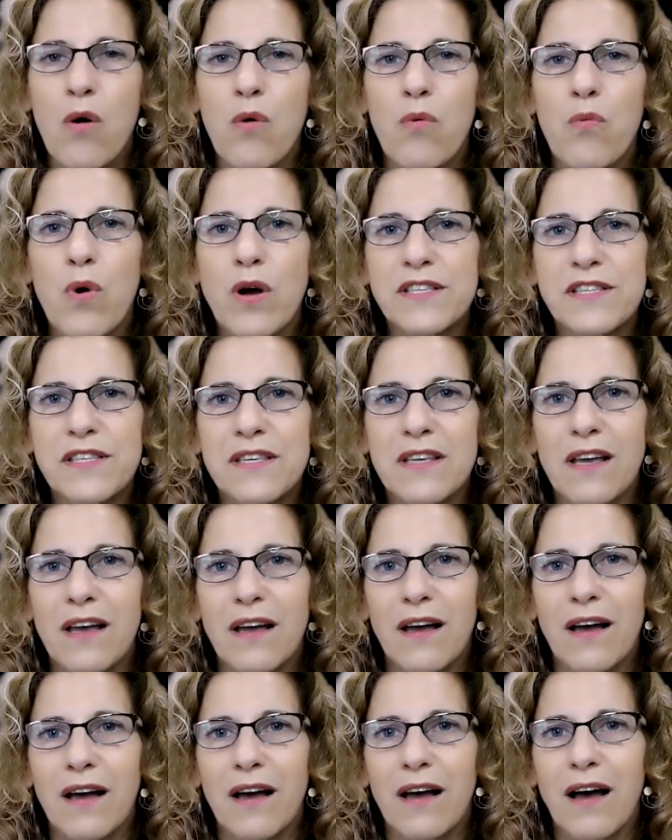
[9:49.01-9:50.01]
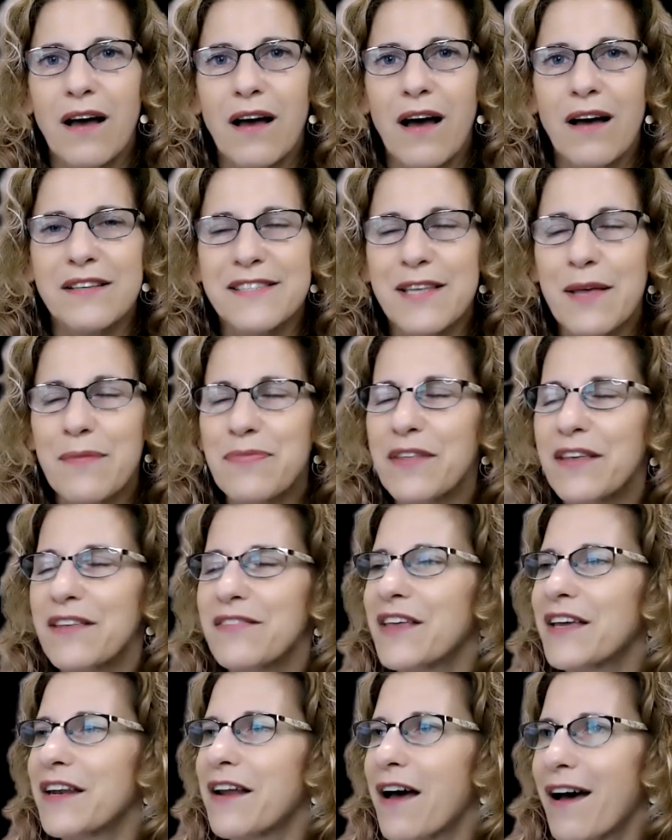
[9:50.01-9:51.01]
was
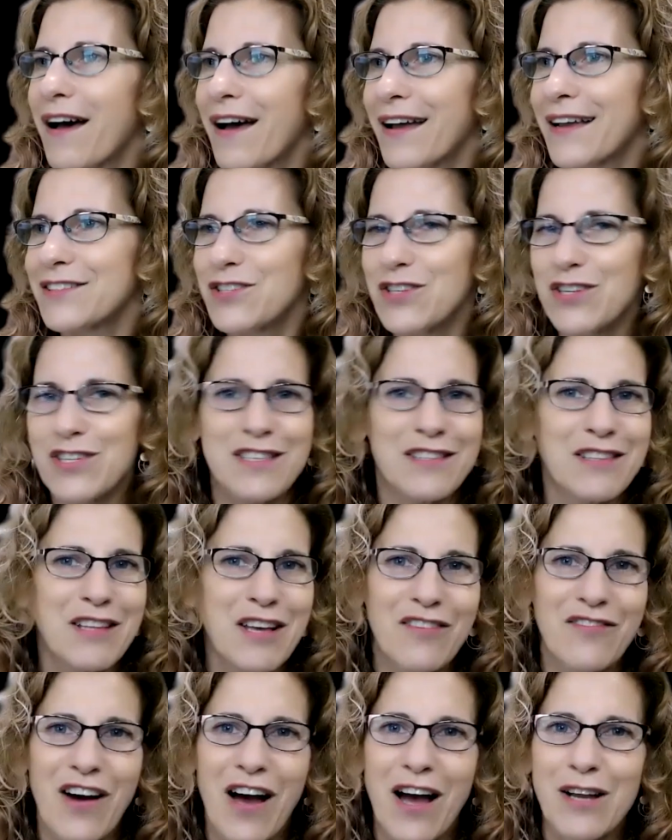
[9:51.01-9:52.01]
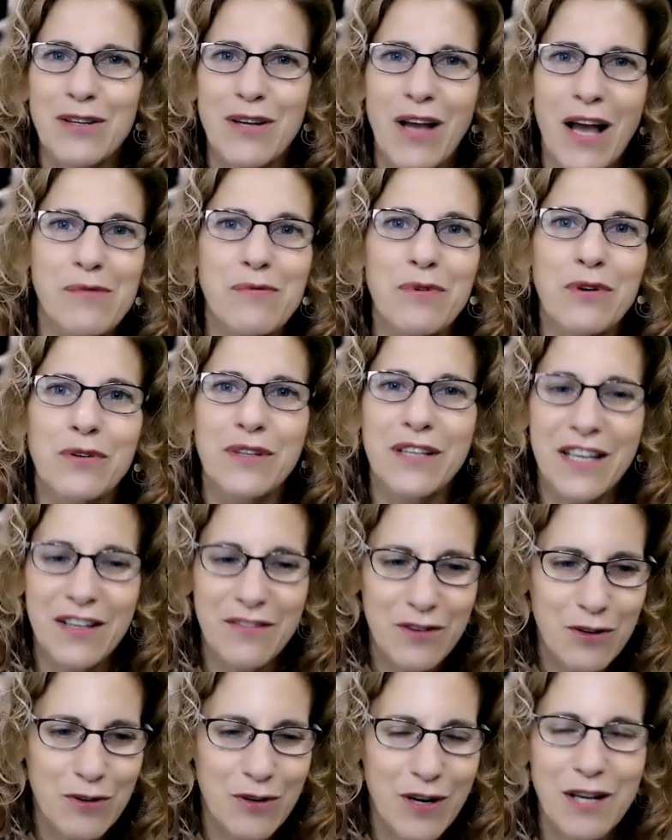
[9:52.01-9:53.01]
something that I just love. I will
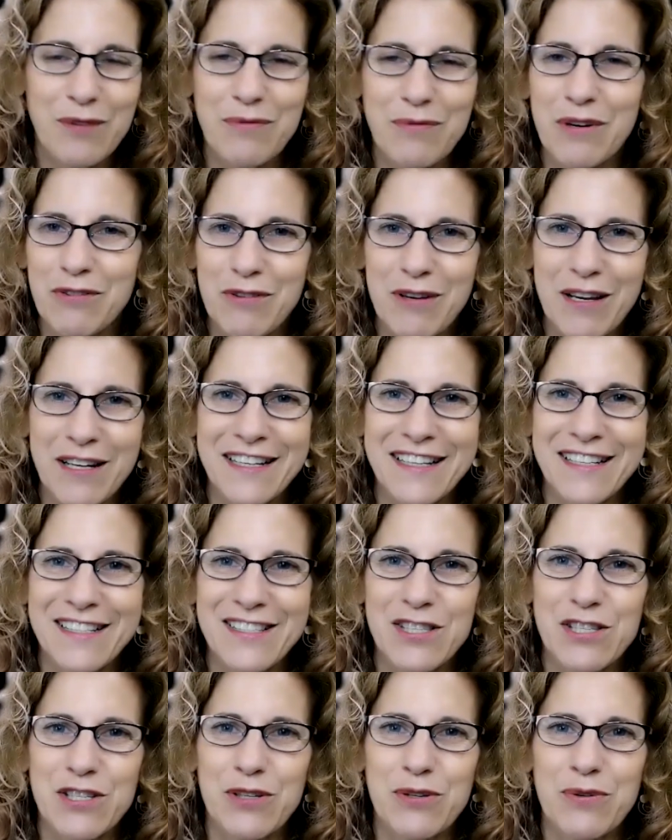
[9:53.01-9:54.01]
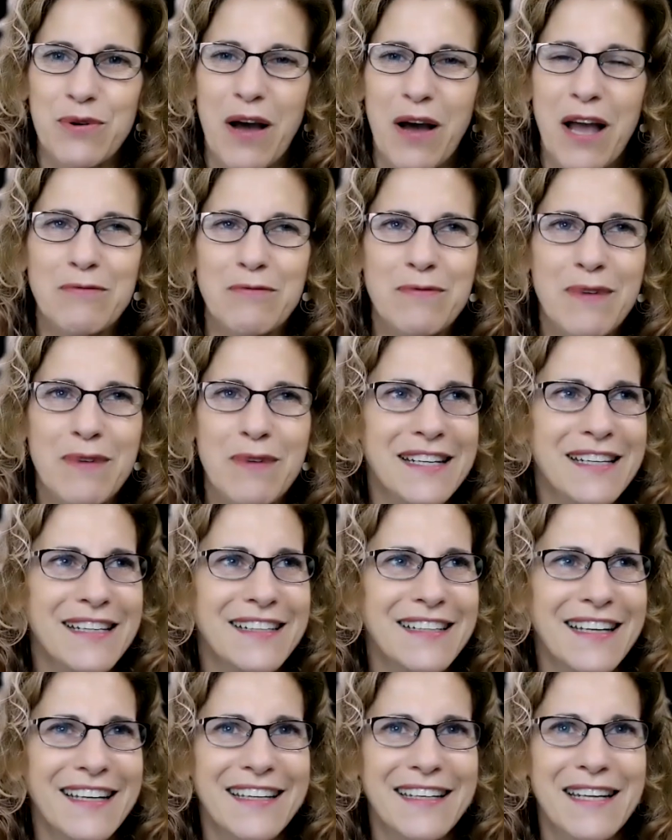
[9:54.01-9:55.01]
give credit where credit is due. I read
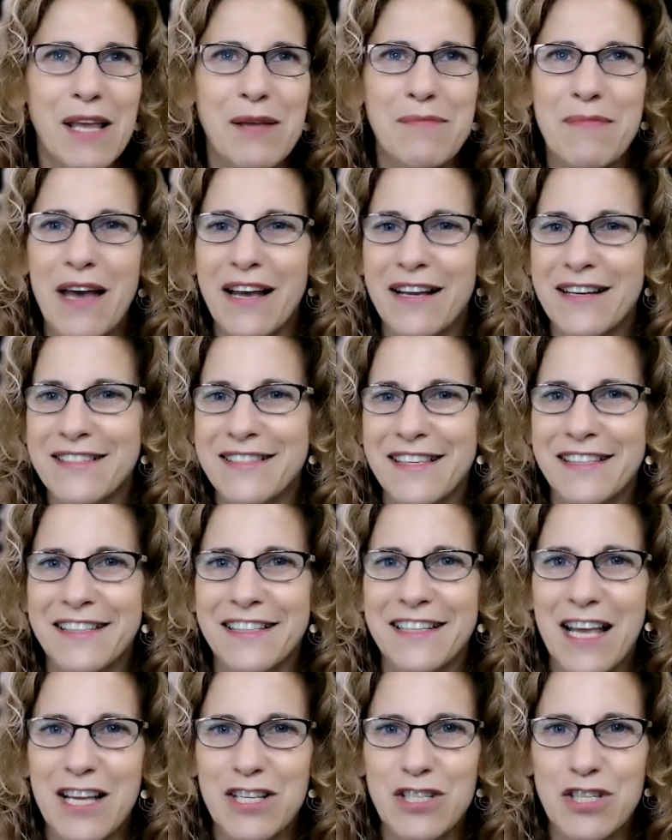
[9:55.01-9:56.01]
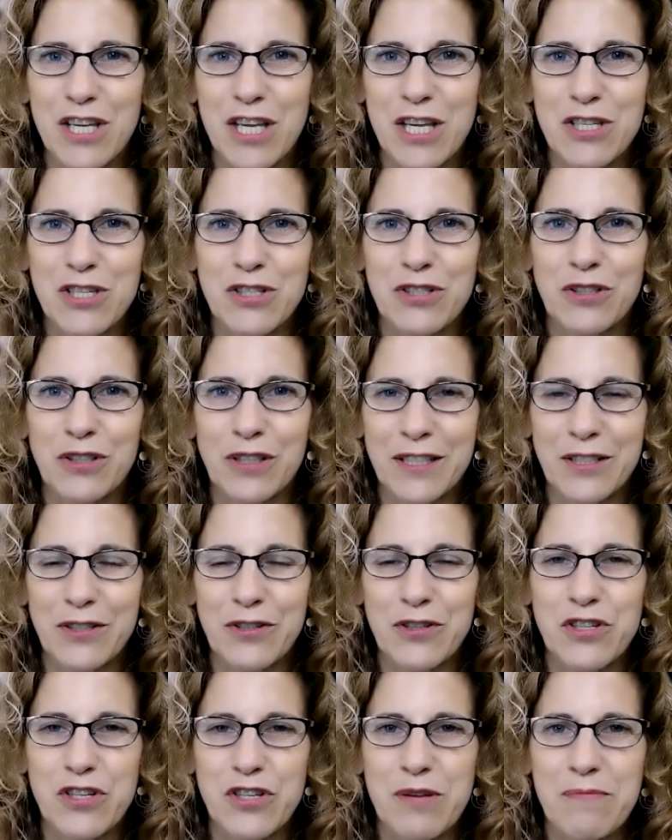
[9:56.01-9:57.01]
it in a magazine, an educational
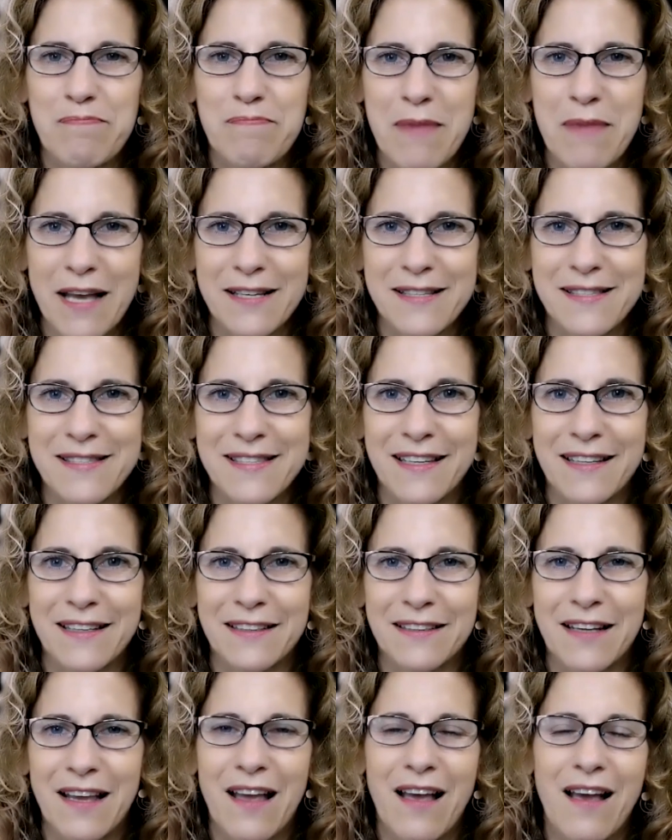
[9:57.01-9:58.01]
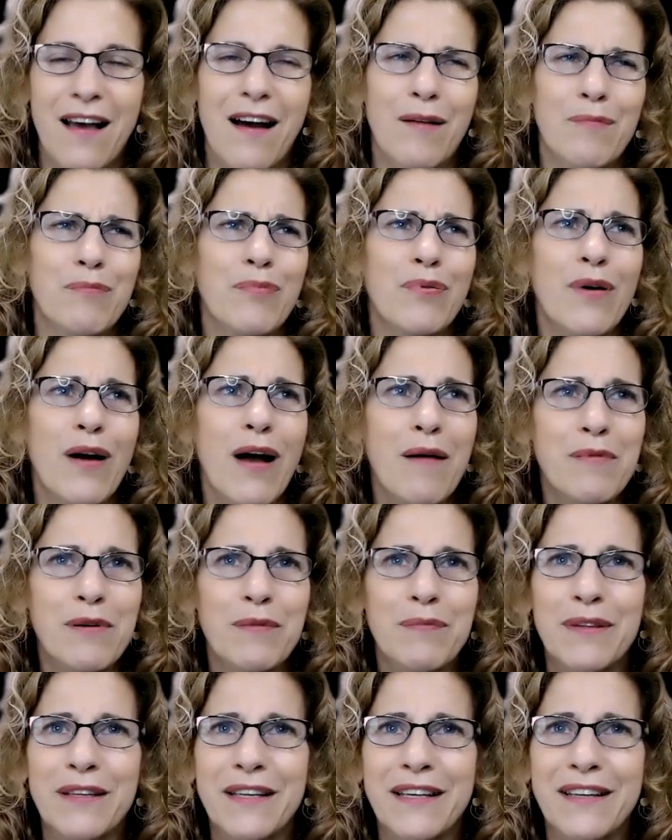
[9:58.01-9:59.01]
leadership magazine,
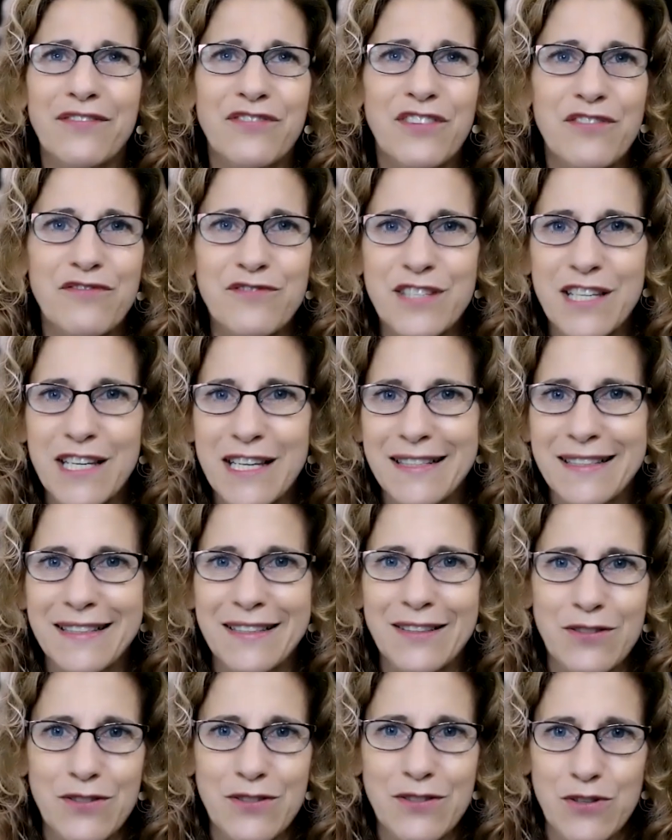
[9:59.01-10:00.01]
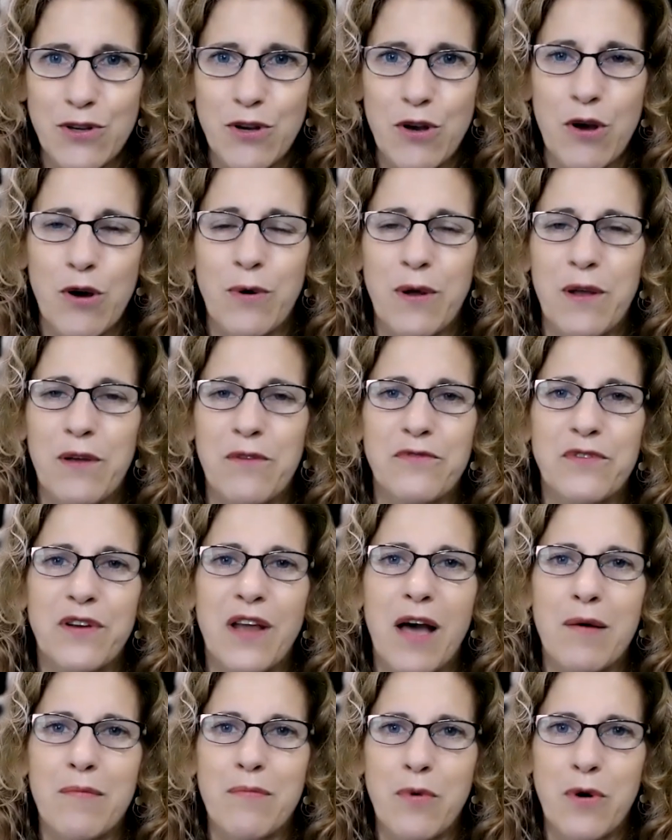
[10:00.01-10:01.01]
probably 15 years ago, if
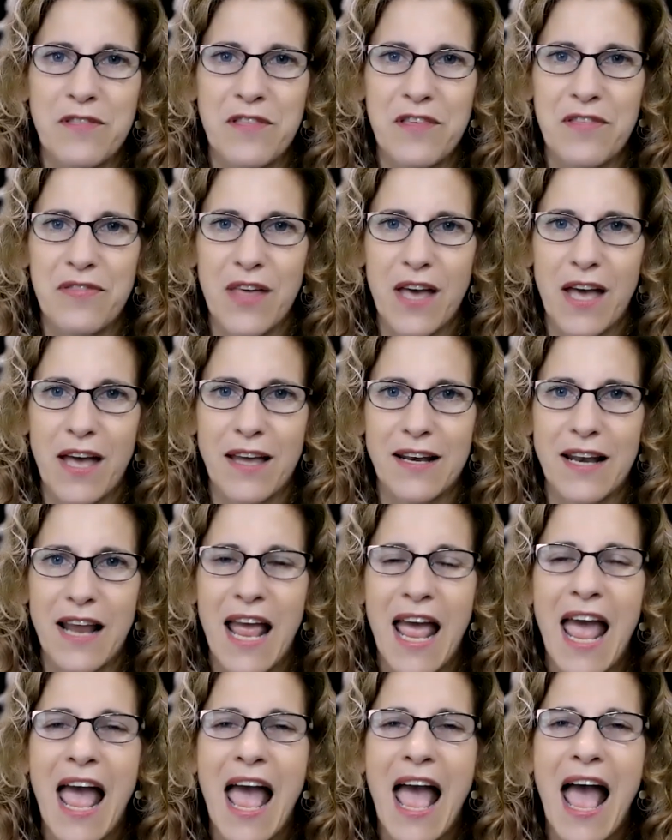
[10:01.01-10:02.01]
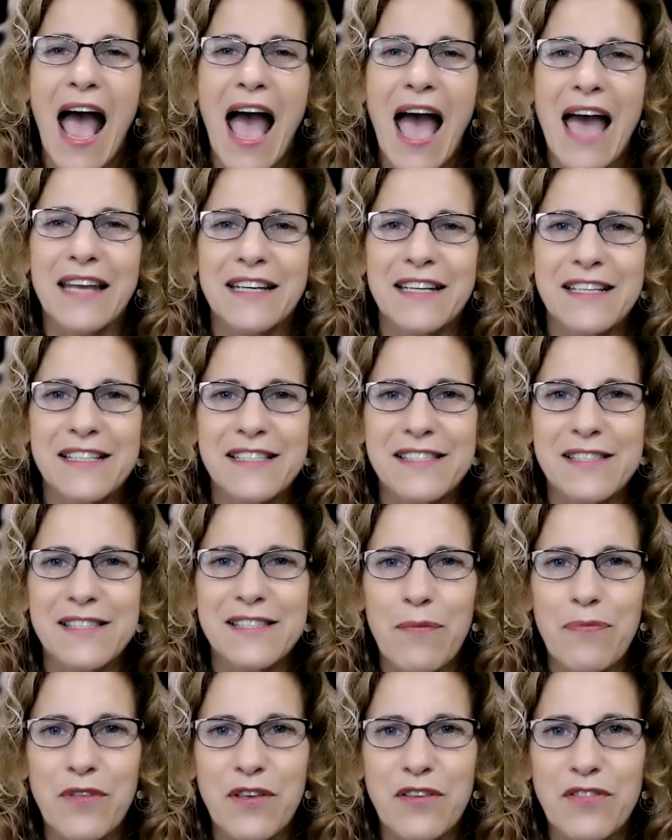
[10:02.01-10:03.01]
not more than that. And it is
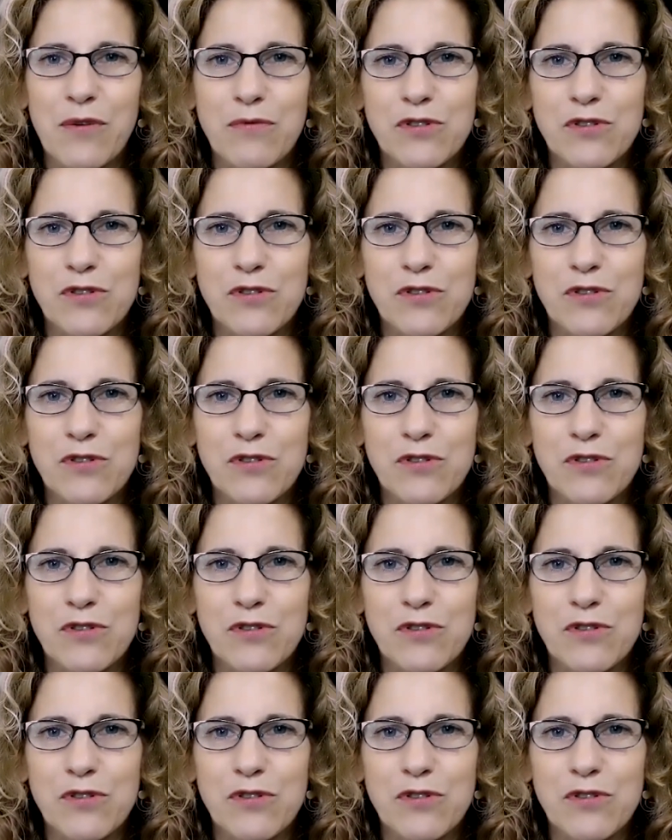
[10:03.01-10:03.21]
something that